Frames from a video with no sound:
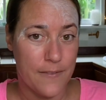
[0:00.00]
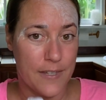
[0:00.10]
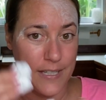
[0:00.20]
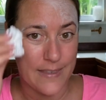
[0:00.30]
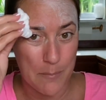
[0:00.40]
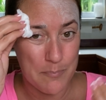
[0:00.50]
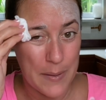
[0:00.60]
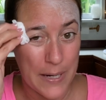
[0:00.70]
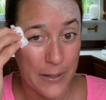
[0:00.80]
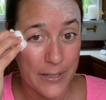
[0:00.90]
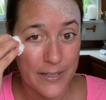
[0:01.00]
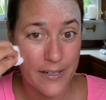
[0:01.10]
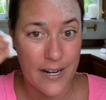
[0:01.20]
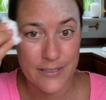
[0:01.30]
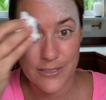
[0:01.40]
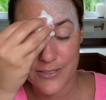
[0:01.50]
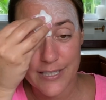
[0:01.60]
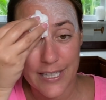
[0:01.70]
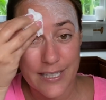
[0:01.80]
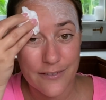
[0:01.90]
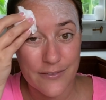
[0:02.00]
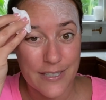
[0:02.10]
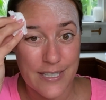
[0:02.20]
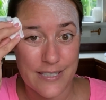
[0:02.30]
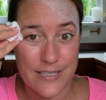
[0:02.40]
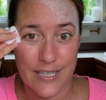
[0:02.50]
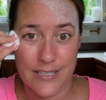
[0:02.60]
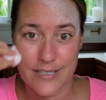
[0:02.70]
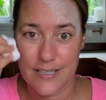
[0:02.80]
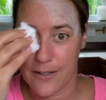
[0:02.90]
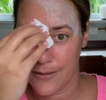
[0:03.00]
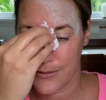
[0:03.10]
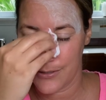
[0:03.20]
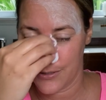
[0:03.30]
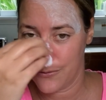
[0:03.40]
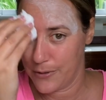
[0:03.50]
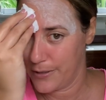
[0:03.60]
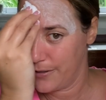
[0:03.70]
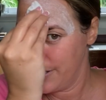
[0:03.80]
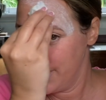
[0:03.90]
like that barrier on your skin of the dead skin cells, dirt, oil,